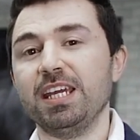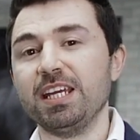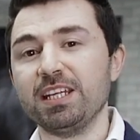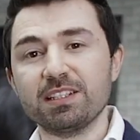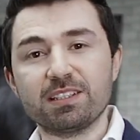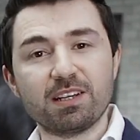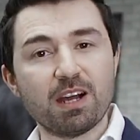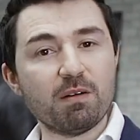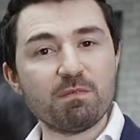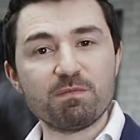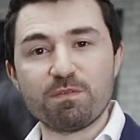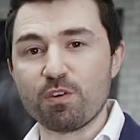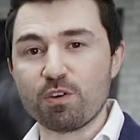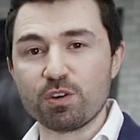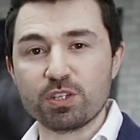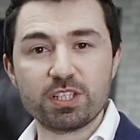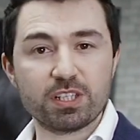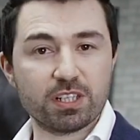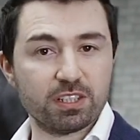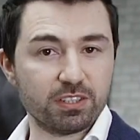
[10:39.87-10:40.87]
in
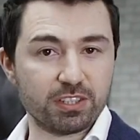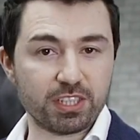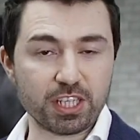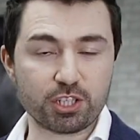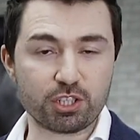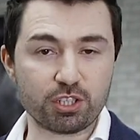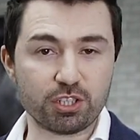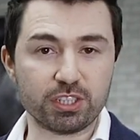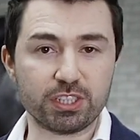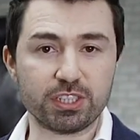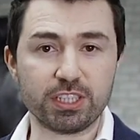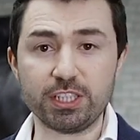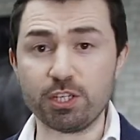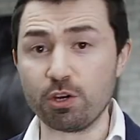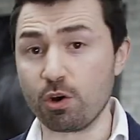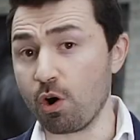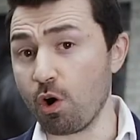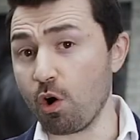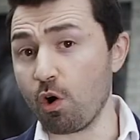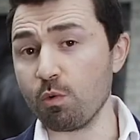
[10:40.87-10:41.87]
comfort conditions, in
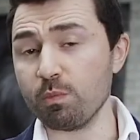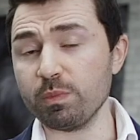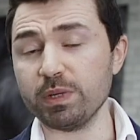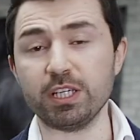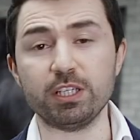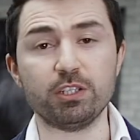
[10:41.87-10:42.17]
your home,